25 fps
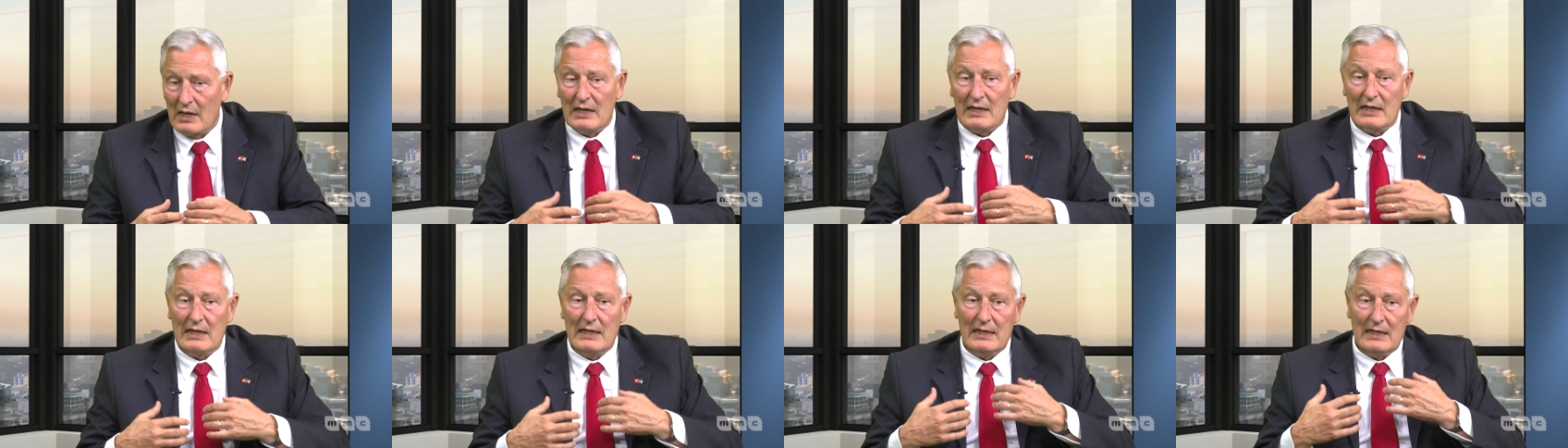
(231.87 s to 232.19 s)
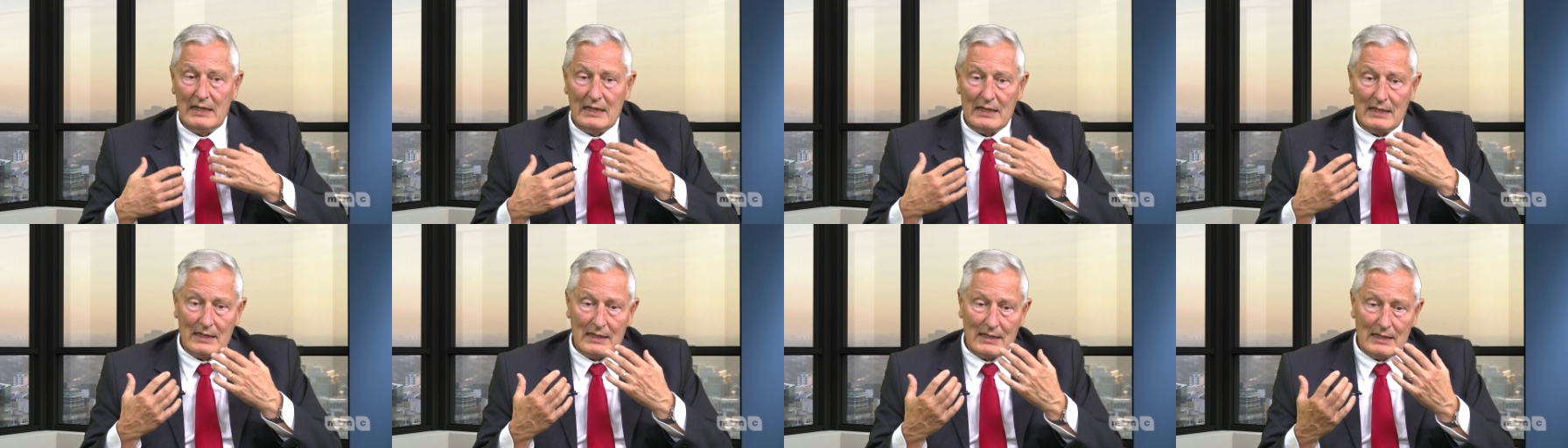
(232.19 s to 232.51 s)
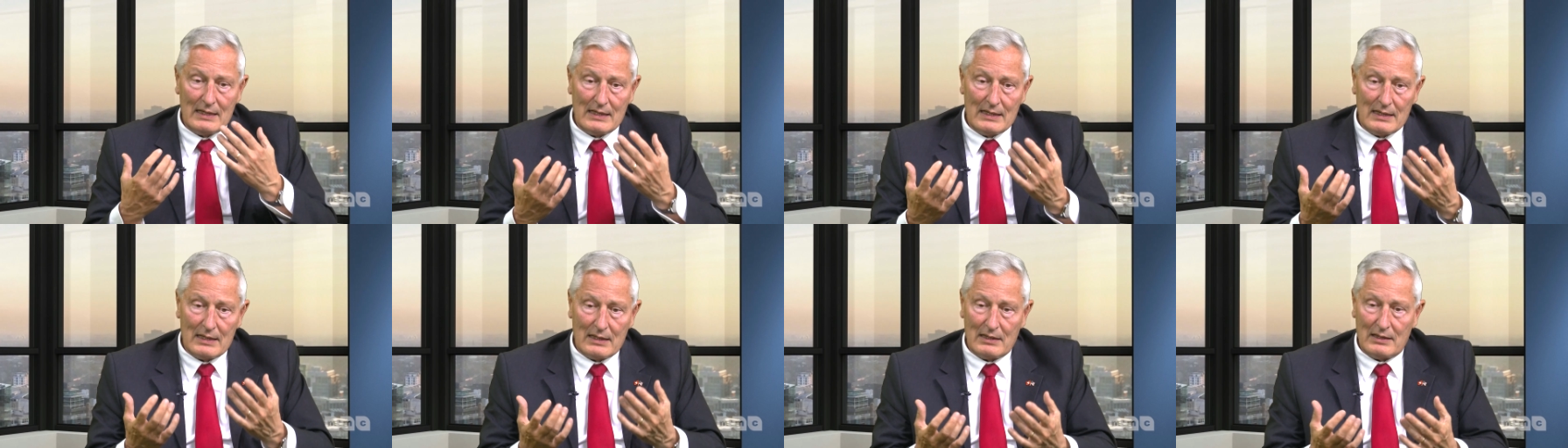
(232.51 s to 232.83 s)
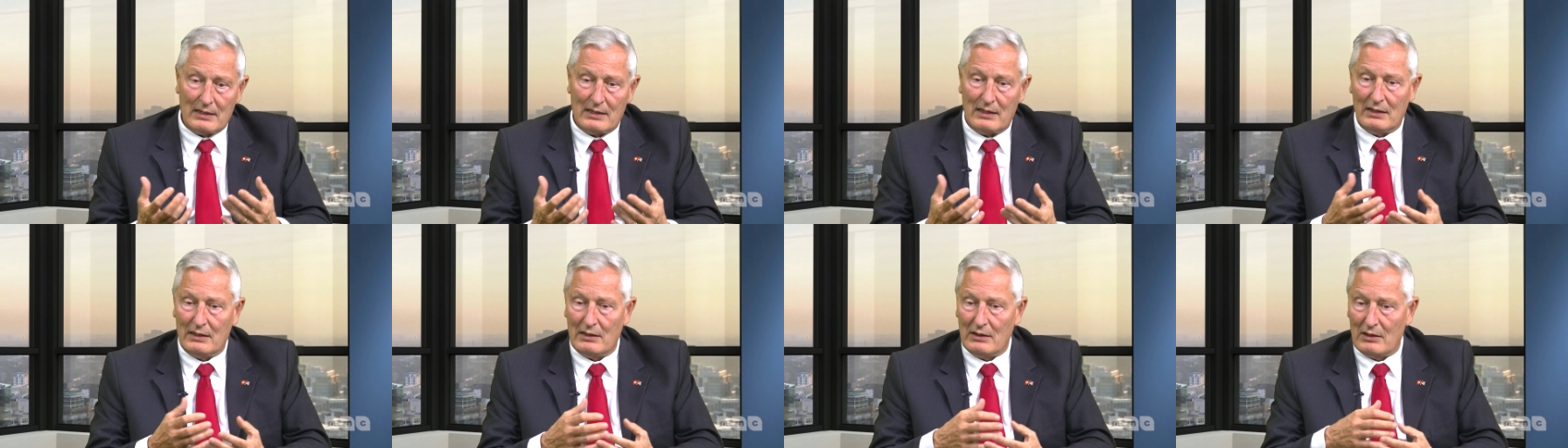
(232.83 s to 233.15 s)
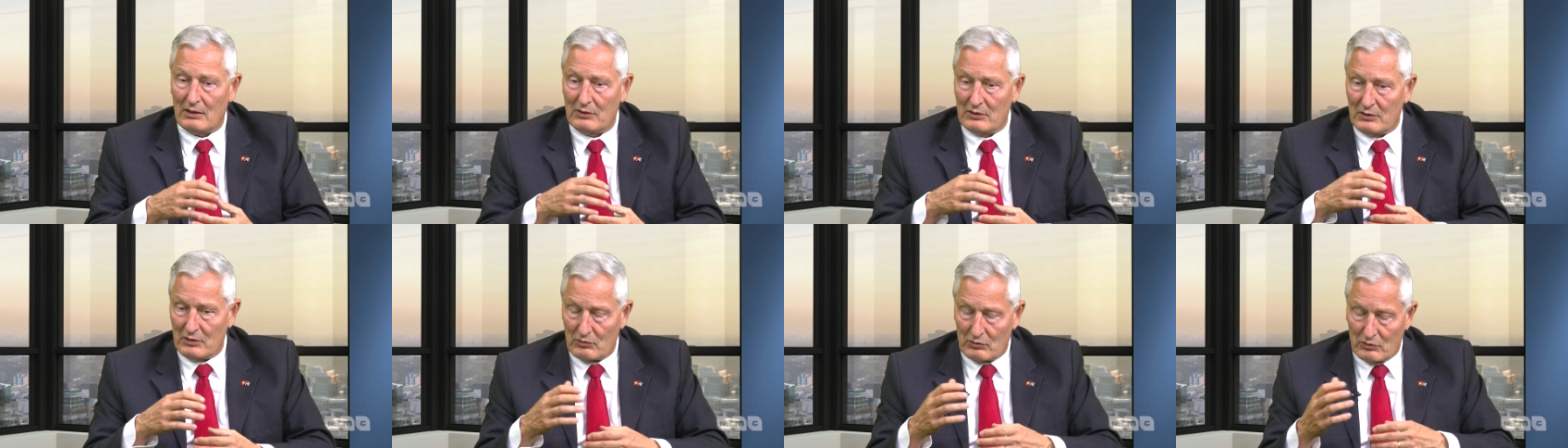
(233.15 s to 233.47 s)

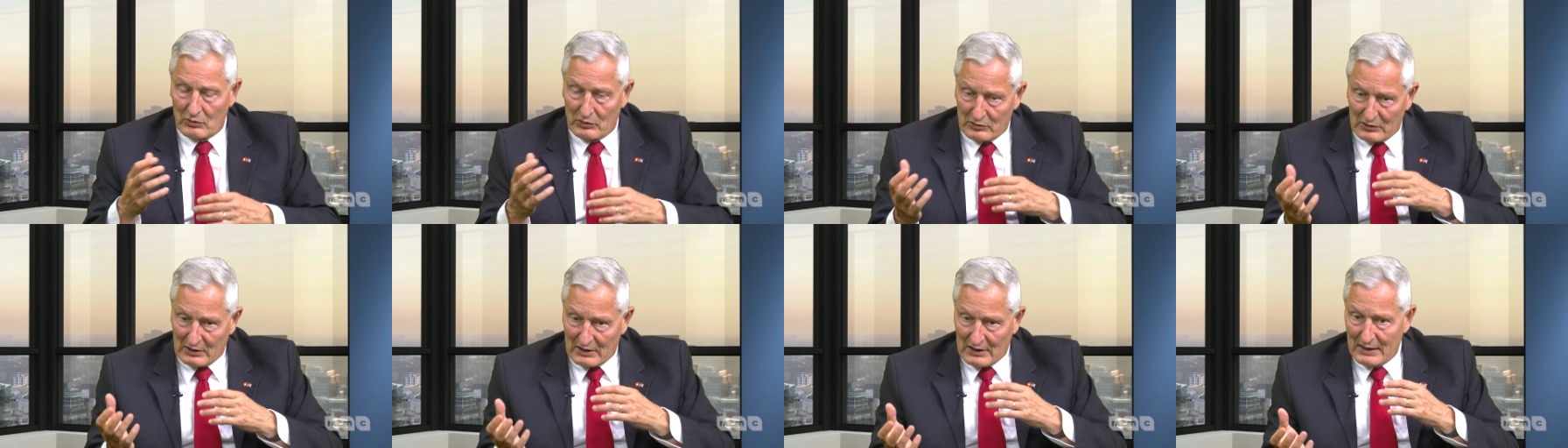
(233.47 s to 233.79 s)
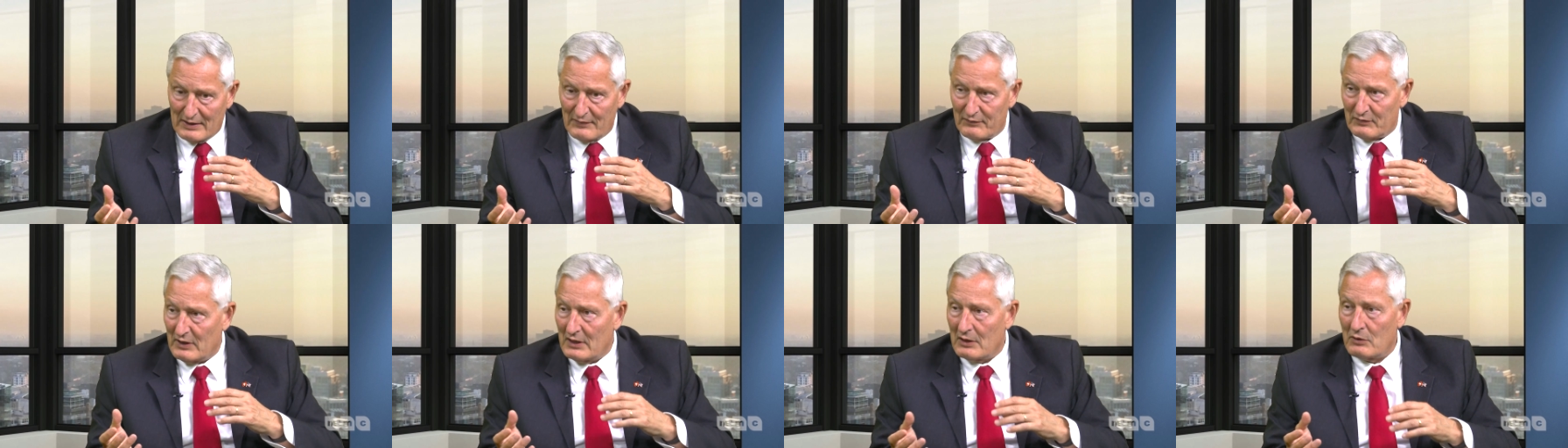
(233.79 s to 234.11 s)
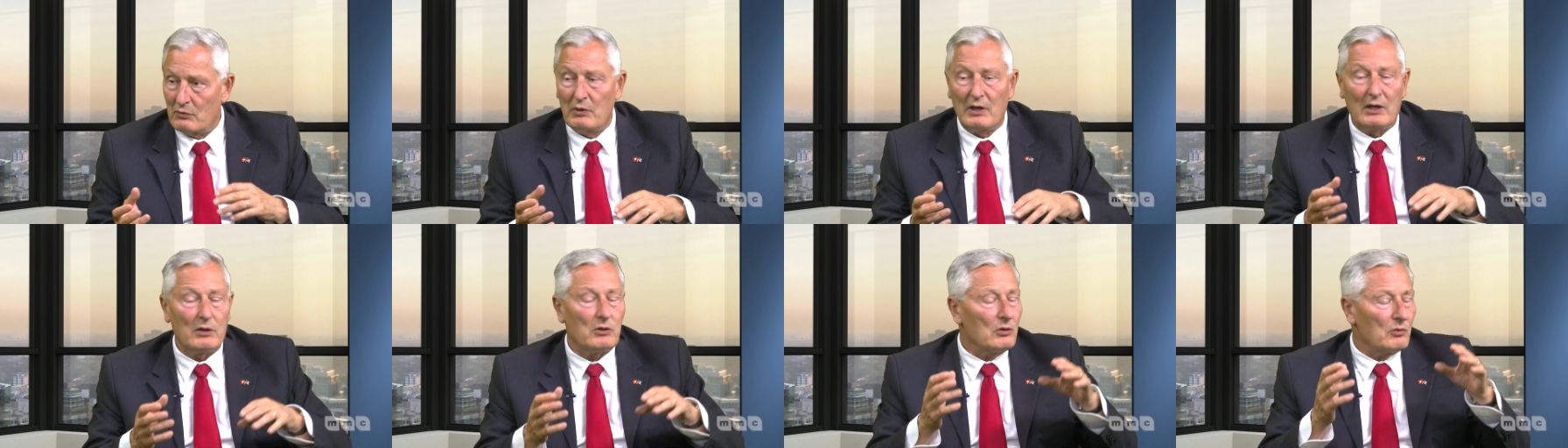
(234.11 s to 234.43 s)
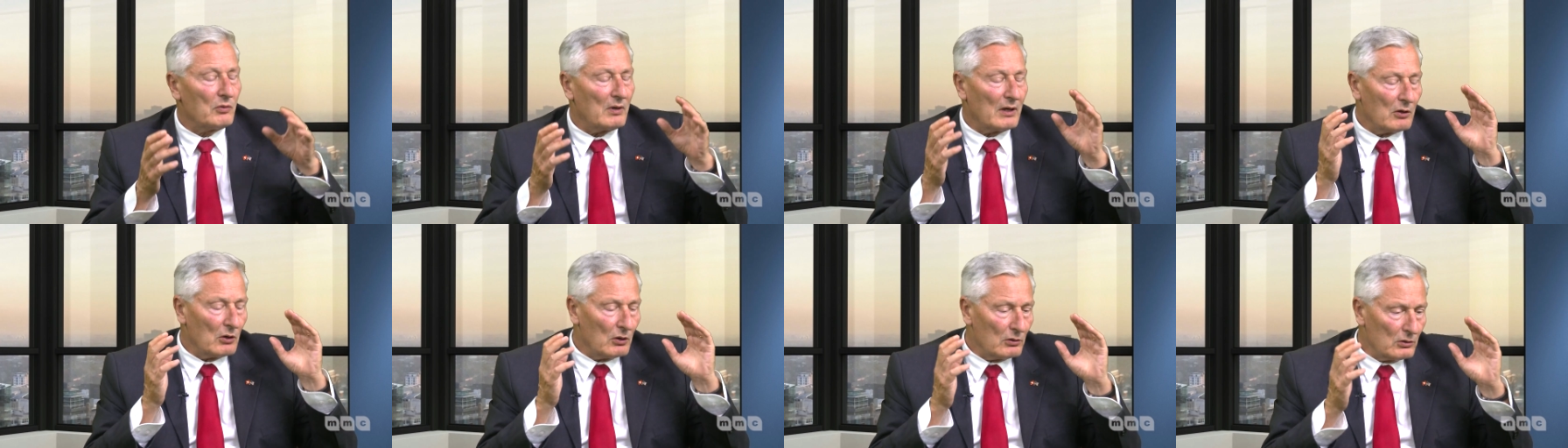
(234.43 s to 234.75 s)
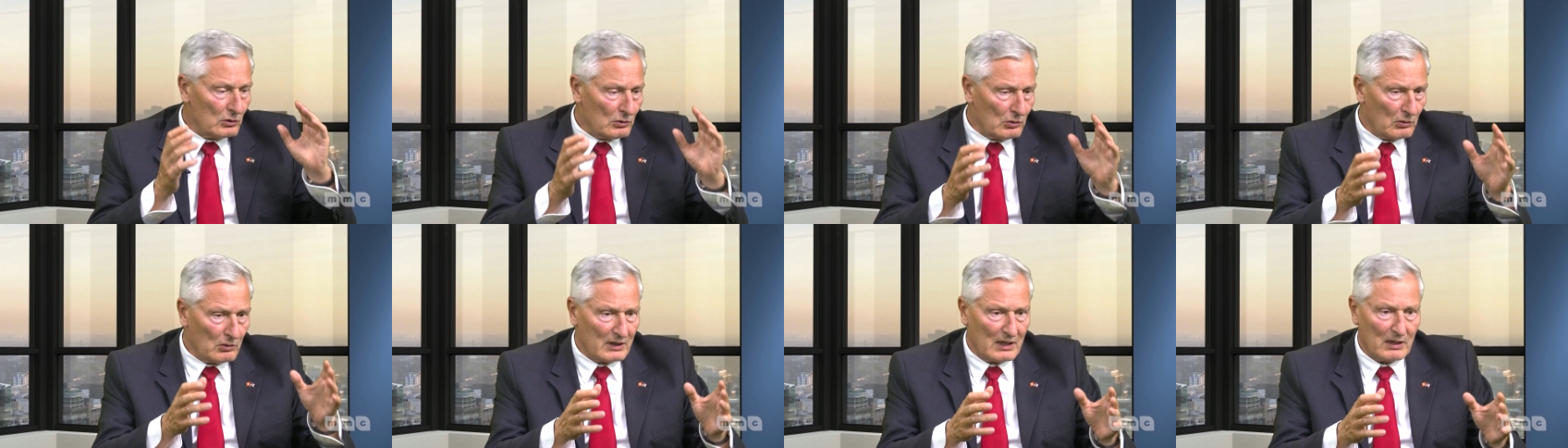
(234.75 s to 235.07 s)
on an evening where you were not
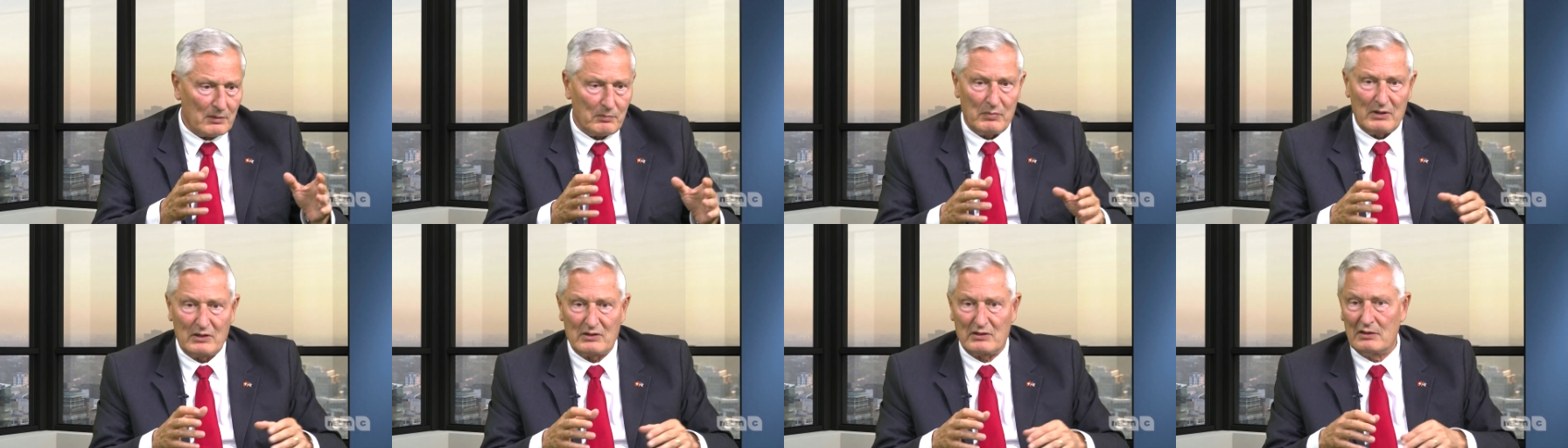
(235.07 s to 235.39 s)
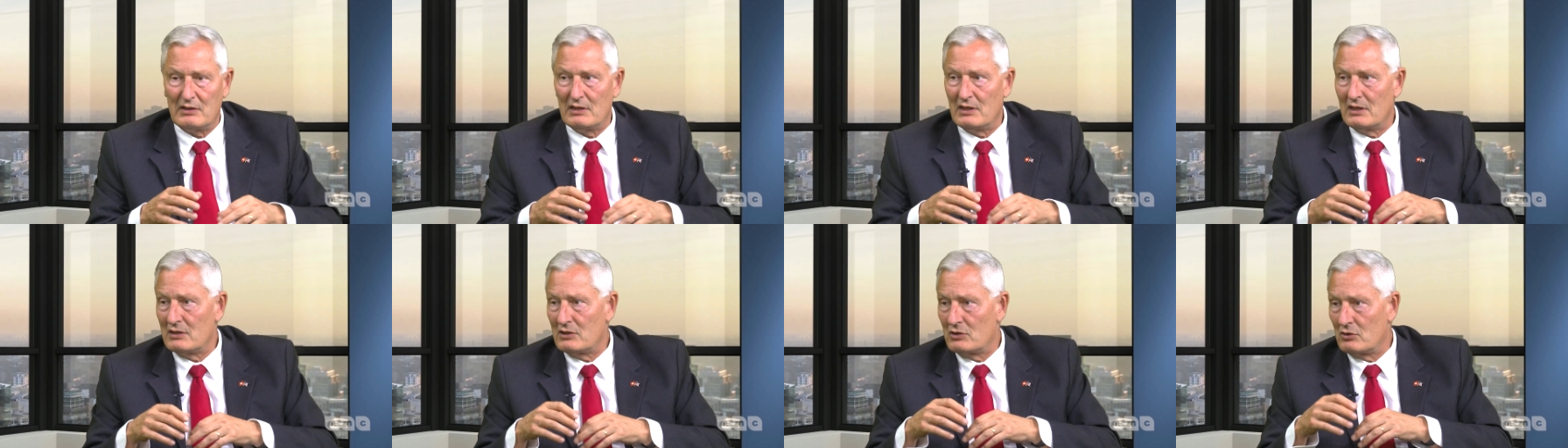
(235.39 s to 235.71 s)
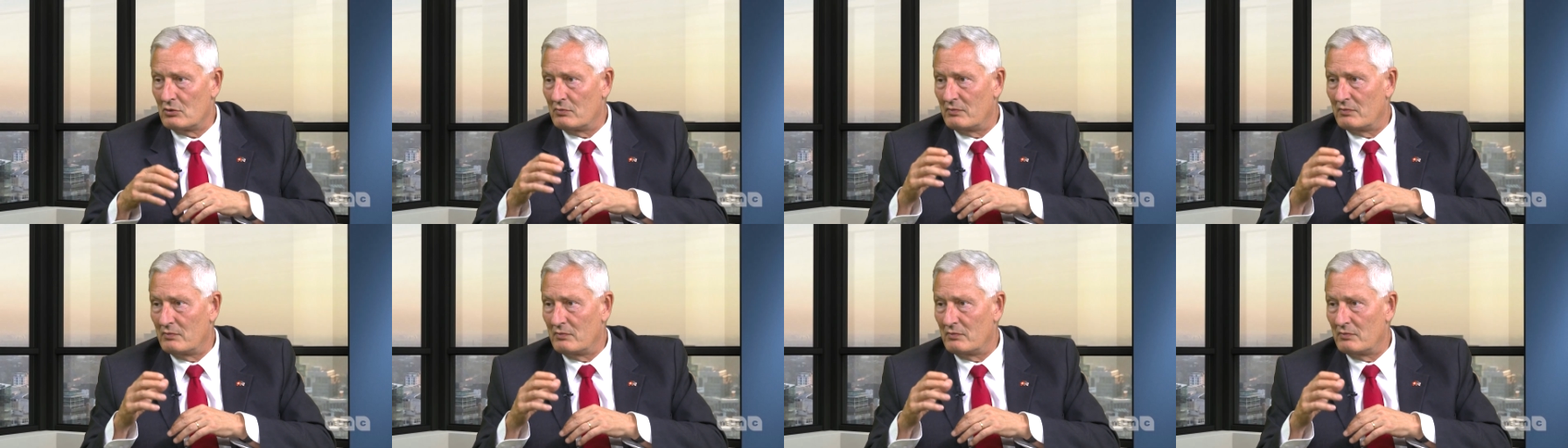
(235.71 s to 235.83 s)
talking business.